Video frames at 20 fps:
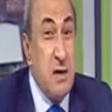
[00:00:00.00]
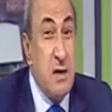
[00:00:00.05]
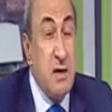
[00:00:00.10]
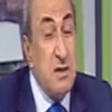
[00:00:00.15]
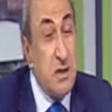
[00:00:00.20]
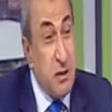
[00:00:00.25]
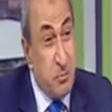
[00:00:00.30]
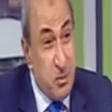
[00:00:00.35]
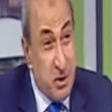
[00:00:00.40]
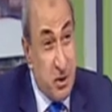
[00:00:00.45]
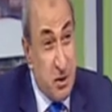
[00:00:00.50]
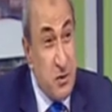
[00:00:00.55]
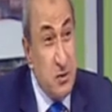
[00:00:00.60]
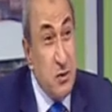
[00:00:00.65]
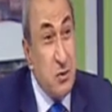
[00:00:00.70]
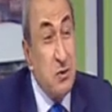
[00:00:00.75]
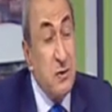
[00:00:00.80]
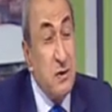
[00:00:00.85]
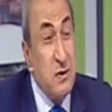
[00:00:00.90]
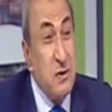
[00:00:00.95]
step
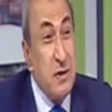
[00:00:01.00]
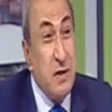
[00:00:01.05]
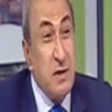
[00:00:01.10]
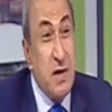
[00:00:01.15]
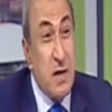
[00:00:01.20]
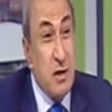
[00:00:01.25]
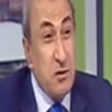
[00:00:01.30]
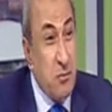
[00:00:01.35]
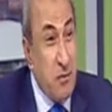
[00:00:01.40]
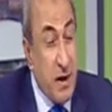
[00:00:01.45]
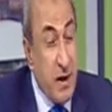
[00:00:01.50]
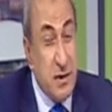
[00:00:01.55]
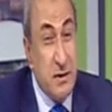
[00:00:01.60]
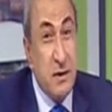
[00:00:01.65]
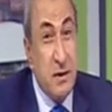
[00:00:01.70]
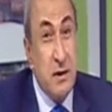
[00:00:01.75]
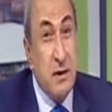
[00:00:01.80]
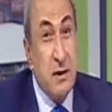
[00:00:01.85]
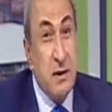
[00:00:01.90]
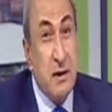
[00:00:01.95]
towards
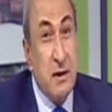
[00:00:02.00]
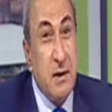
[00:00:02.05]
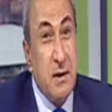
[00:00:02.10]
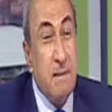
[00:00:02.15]
inaugurating